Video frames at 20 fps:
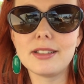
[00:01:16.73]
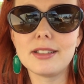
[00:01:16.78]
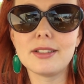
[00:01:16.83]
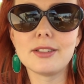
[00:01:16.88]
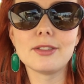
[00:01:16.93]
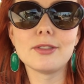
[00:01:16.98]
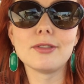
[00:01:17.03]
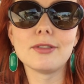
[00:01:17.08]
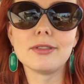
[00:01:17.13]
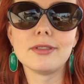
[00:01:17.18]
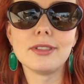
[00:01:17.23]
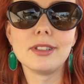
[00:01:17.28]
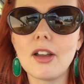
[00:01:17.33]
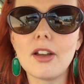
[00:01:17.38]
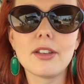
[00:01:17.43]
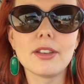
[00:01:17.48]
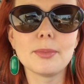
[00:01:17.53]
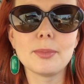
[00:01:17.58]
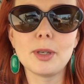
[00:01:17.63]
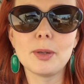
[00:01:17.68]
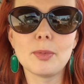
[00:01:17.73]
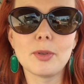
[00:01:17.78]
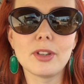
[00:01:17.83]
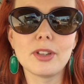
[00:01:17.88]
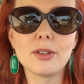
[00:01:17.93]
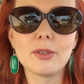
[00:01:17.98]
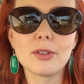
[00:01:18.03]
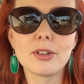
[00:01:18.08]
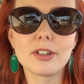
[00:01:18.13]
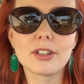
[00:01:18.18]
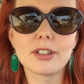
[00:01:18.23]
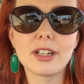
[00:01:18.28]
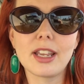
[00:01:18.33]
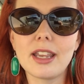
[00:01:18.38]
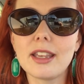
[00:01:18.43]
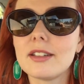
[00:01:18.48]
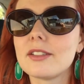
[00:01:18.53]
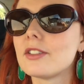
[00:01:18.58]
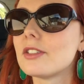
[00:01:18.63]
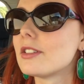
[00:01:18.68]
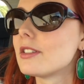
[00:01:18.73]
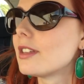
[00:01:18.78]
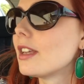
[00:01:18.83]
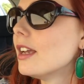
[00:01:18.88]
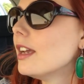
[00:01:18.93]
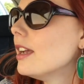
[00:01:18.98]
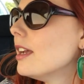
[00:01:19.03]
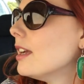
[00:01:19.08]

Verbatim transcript: to all the people that ordered candles.